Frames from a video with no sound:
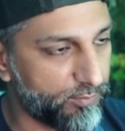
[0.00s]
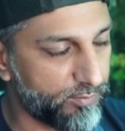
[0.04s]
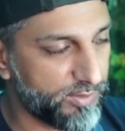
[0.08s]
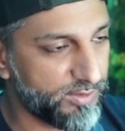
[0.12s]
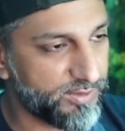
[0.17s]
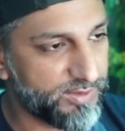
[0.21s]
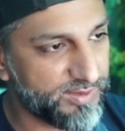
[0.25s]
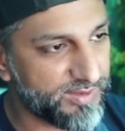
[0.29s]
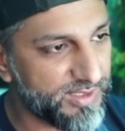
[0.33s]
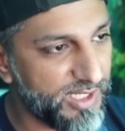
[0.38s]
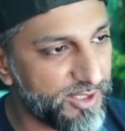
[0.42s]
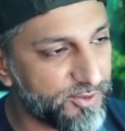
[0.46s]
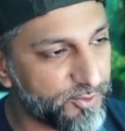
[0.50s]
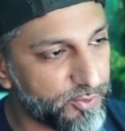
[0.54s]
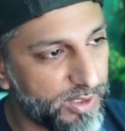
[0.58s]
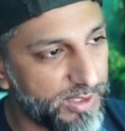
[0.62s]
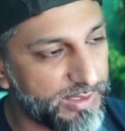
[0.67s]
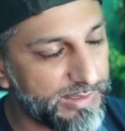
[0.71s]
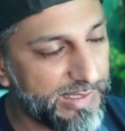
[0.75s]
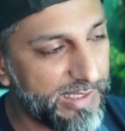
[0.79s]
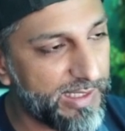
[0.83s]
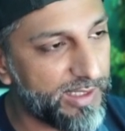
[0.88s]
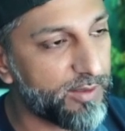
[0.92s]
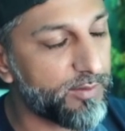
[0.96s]
the design's right
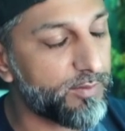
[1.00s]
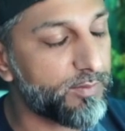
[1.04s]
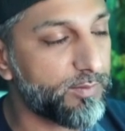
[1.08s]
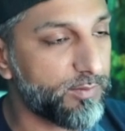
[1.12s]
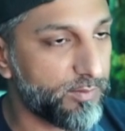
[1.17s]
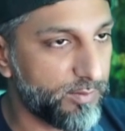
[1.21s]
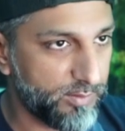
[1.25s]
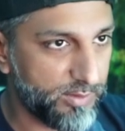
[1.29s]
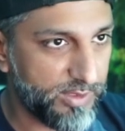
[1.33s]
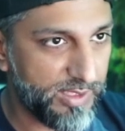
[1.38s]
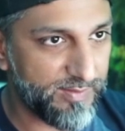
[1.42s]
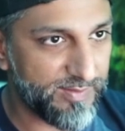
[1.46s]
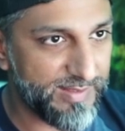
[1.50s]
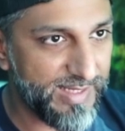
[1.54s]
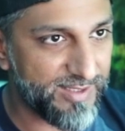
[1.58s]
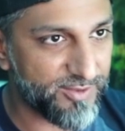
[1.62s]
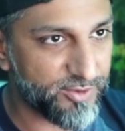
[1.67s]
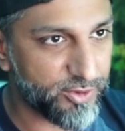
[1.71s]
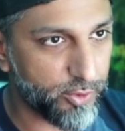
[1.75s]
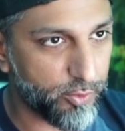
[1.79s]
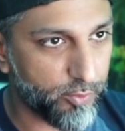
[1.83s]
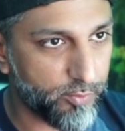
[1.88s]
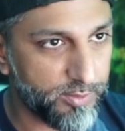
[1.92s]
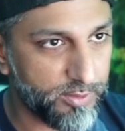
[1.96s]
there, then that's
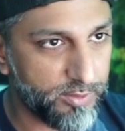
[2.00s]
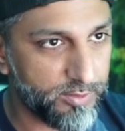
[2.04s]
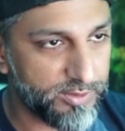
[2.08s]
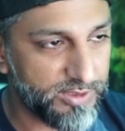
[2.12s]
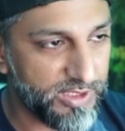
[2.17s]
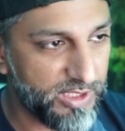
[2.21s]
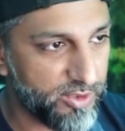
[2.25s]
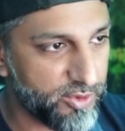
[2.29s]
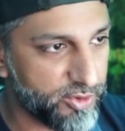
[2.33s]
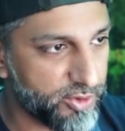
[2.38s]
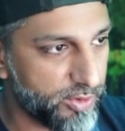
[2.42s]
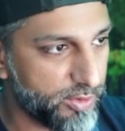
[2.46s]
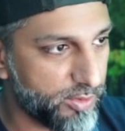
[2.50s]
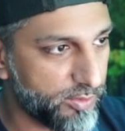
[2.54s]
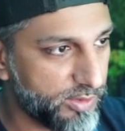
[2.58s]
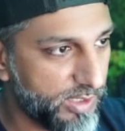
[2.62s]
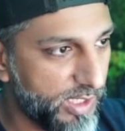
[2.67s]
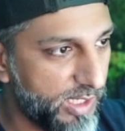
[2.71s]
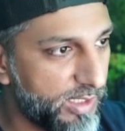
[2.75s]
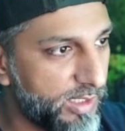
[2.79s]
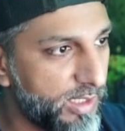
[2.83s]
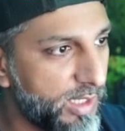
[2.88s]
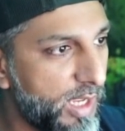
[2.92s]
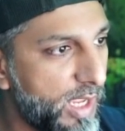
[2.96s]
your orientation,
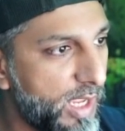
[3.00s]
okay?